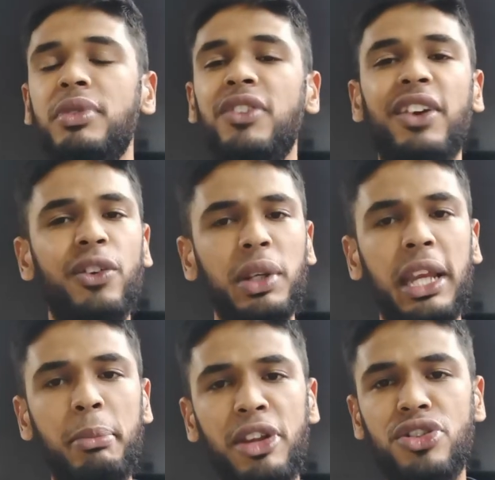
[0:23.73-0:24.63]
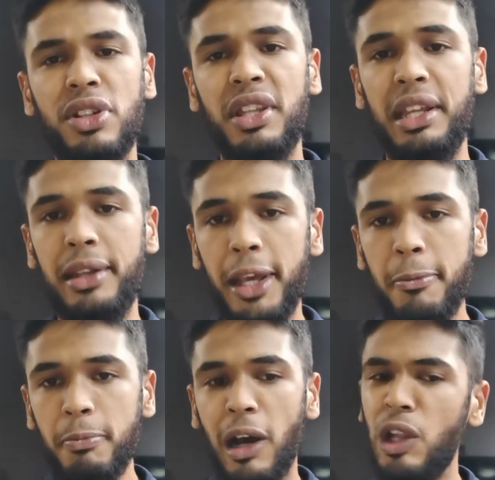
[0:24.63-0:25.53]
if everyone can mention their
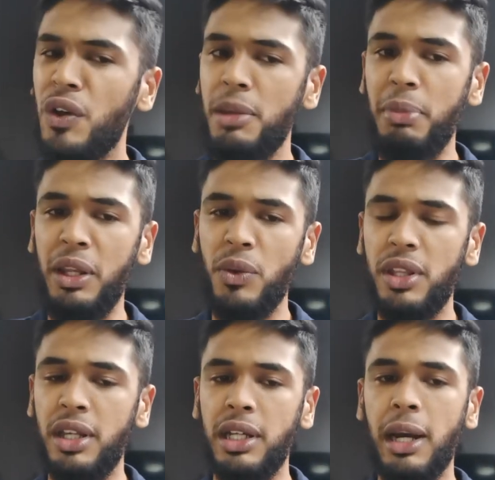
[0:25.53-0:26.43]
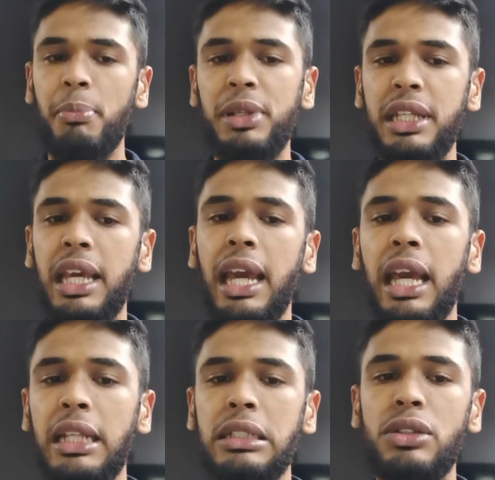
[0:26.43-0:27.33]
name, how long they've been with the company,
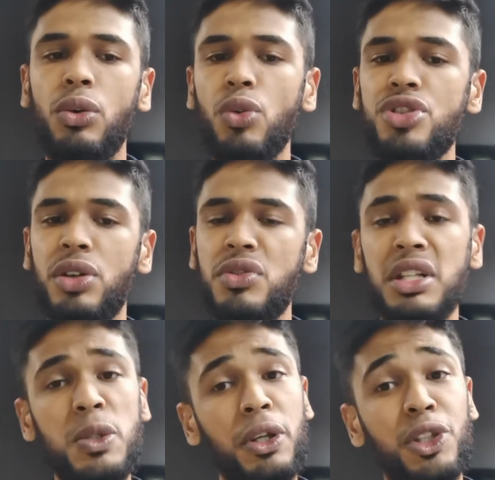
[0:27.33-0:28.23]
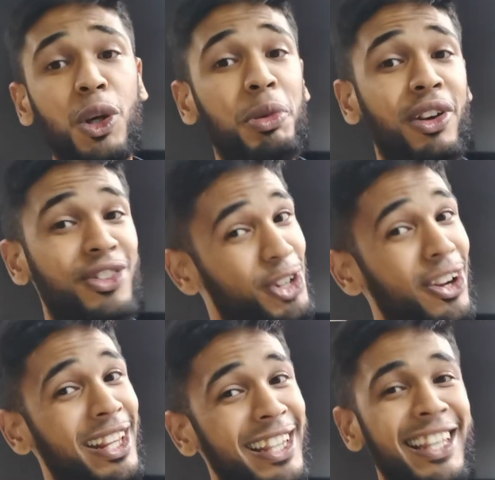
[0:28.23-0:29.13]
and also since we're on the topic of
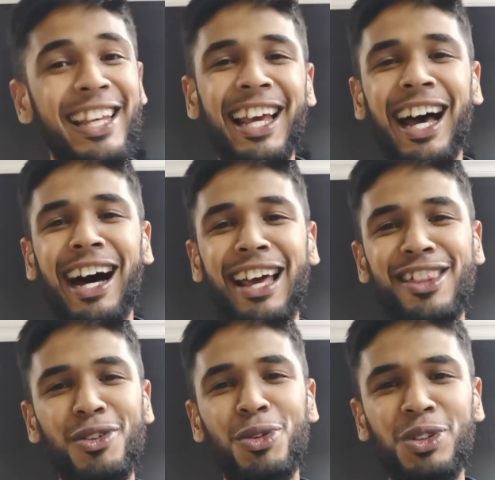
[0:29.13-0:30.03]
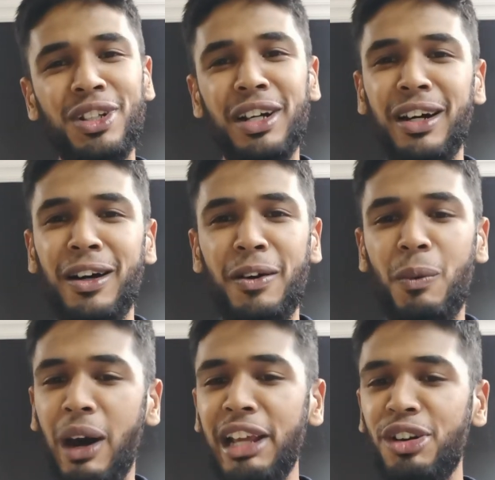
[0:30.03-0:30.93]
chocolate, I thought
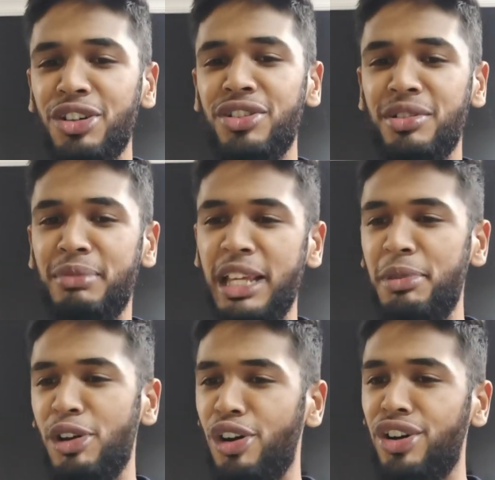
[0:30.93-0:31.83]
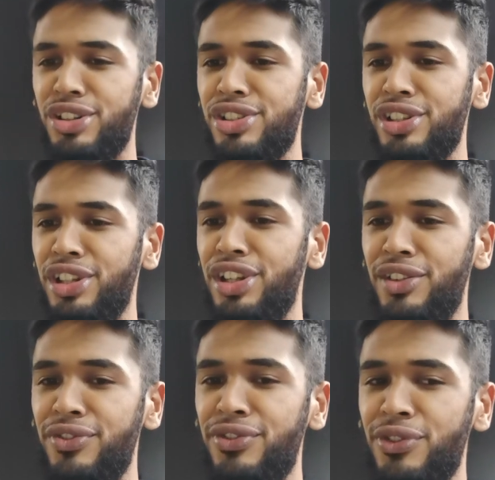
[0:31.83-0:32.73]
why not maybe ask
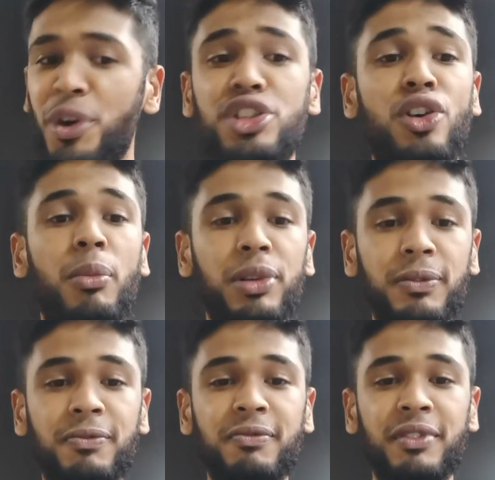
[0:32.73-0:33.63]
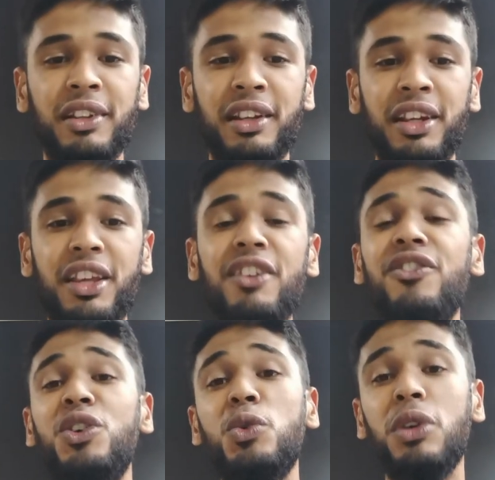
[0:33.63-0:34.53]
if, for example,
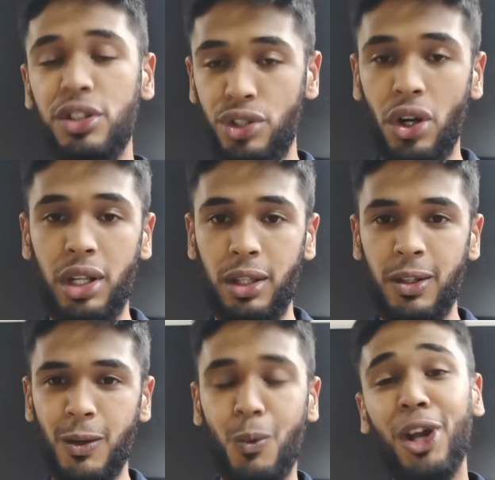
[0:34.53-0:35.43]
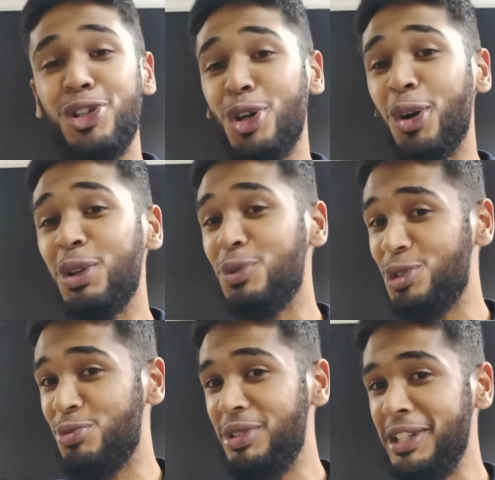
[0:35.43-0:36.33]
if you were chocolate, what chocolate
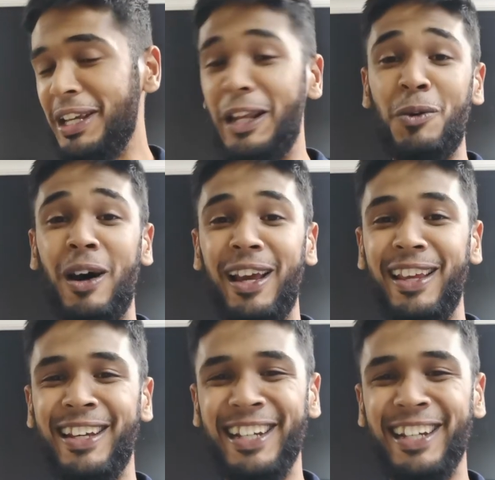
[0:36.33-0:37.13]
would you be and why?